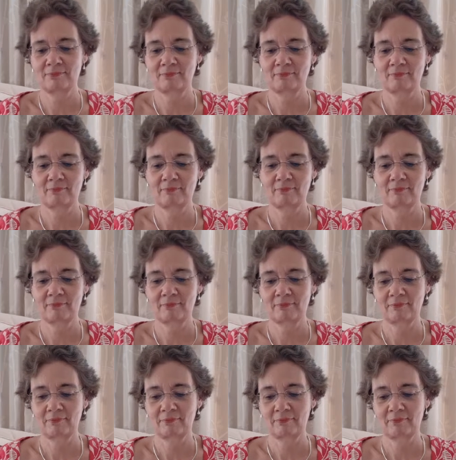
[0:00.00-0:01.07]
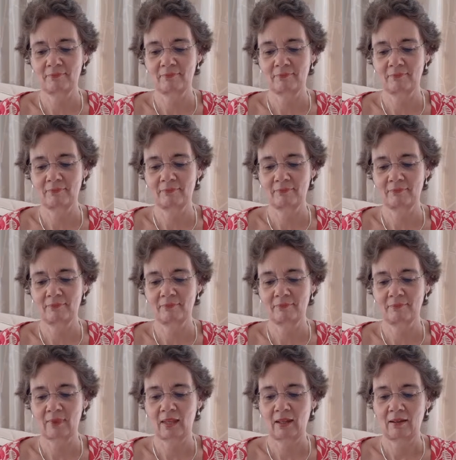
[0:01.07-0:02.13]

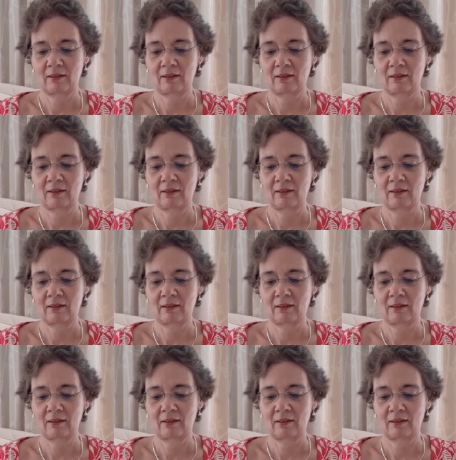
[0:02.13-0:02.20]
[no speech]